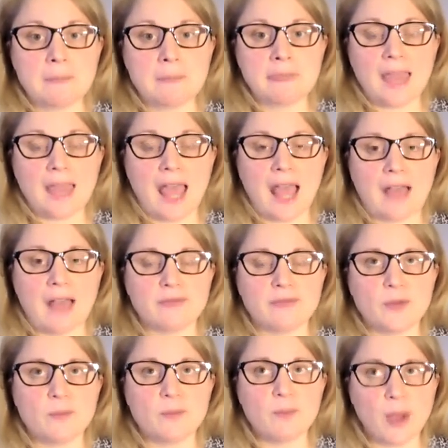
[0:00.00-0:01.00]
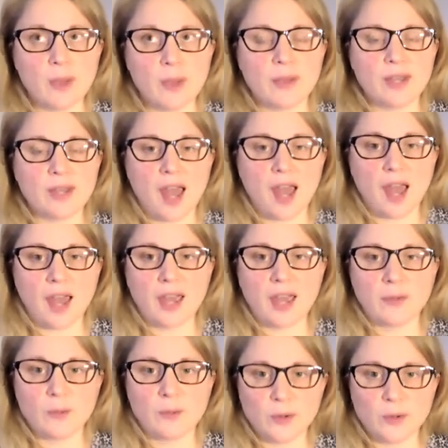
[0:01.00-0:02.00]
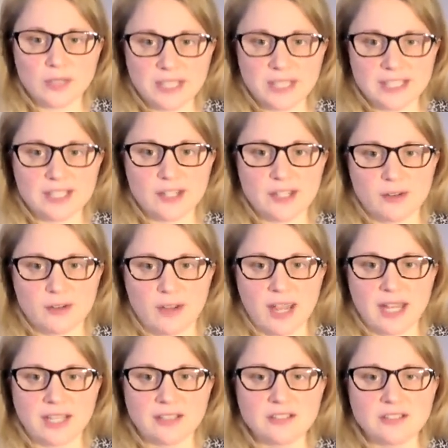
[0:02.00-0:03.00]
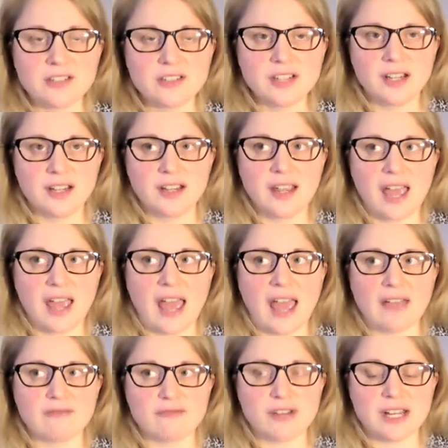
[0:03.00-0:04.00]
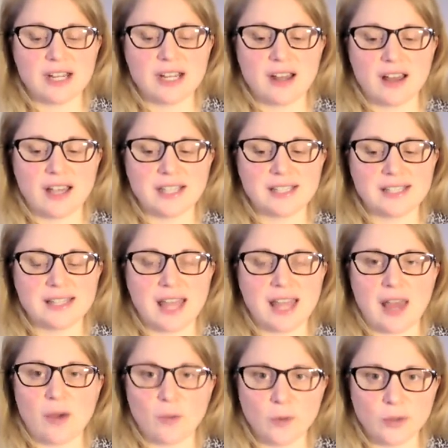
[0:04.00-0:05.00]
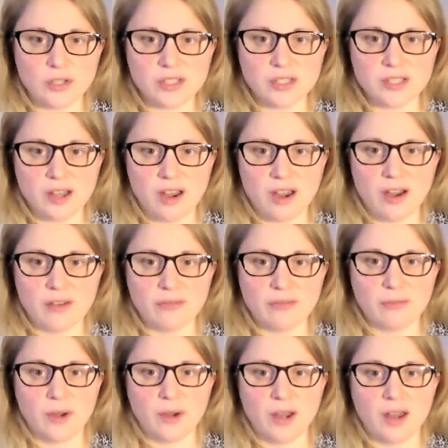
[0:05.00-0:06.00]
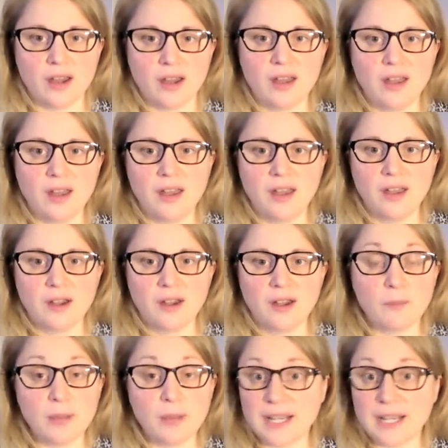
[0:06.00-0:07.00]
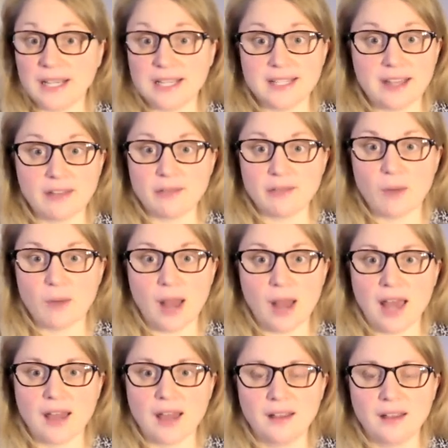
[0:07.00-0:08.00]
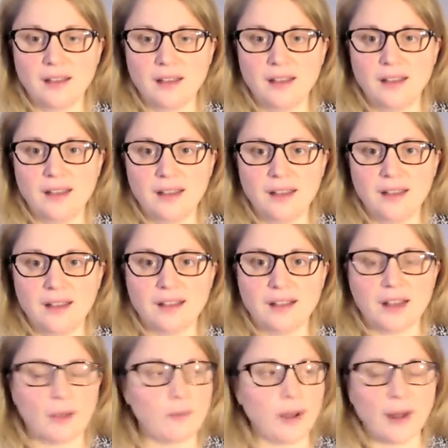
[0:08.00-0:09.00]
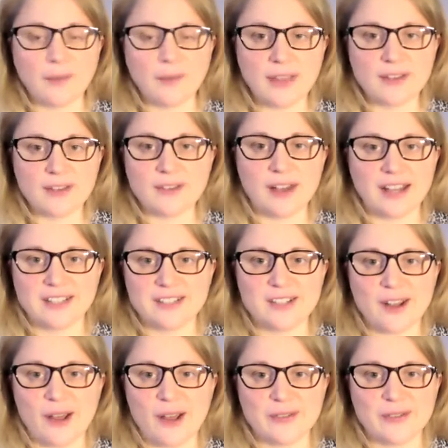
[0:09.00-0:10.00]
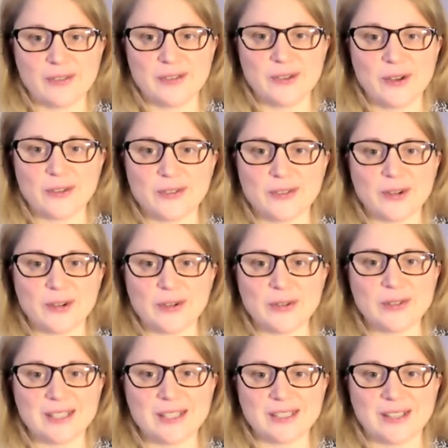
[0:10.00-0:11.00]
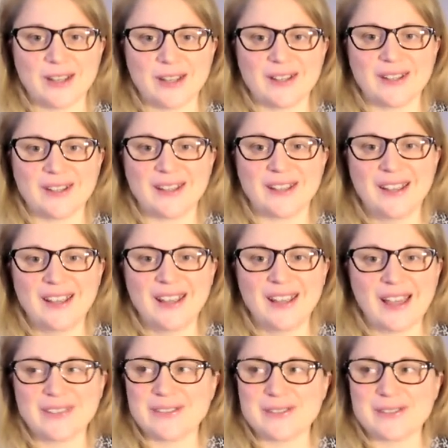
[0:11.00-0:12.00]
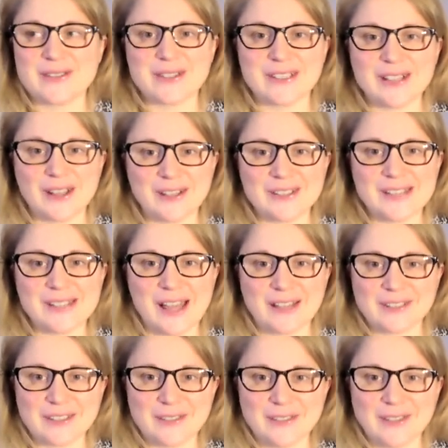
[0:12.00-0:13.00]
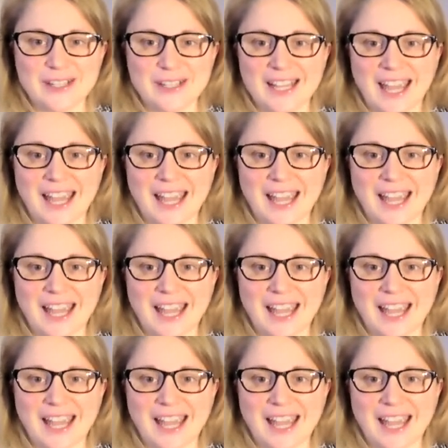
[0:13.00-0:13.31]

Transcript: And from the moment I walked into the Grange and realised that all the staff were completely deaf aware, like when I'm at the Grange, life is not a struggle. Everybody knows how to communicate